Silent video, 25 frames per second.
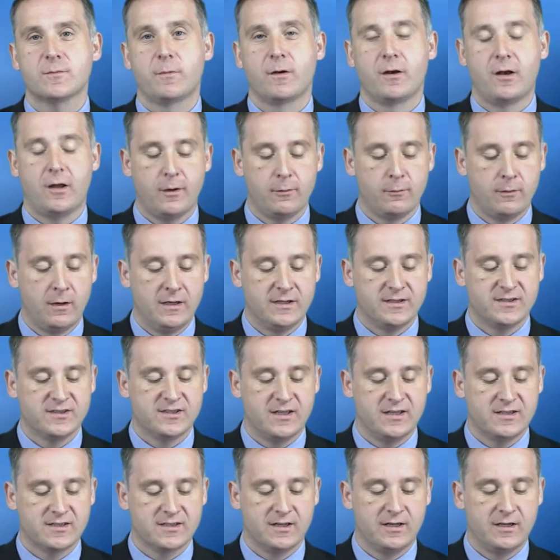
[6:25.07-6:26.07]
below
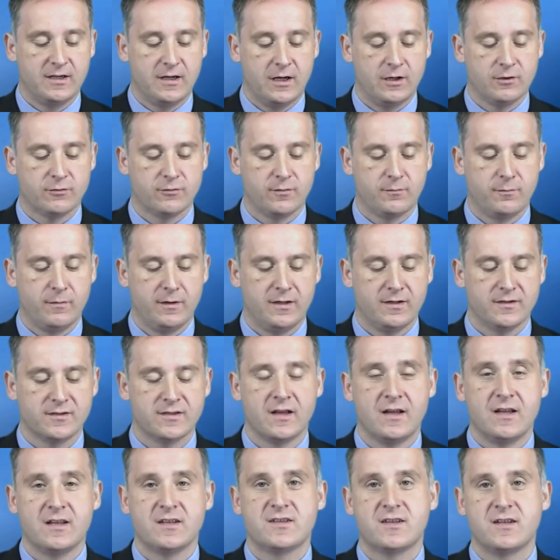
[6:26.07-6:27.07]
1,600 metres
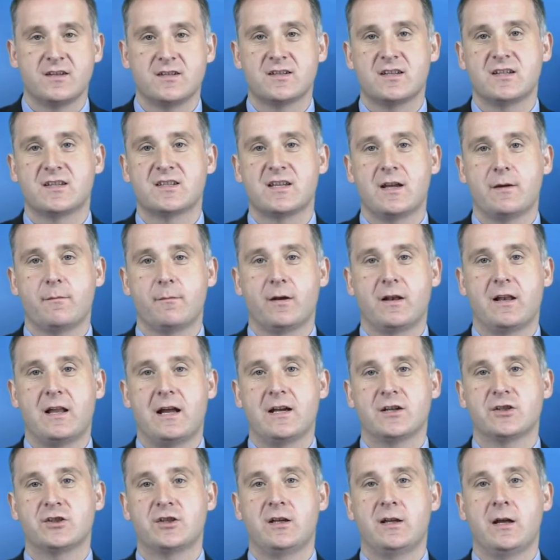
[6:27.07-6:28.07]
since December
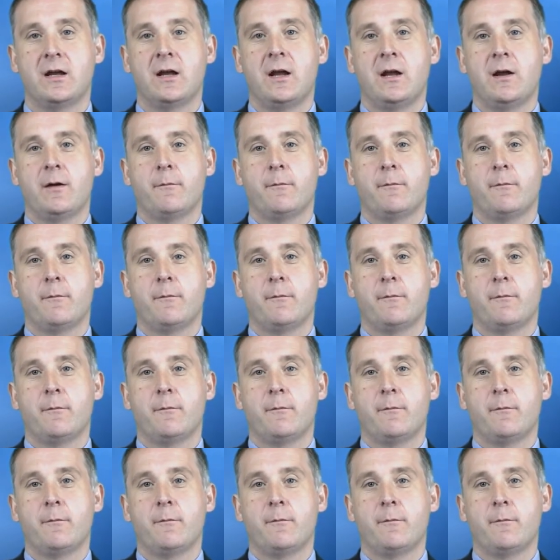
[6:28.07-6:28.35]
last year,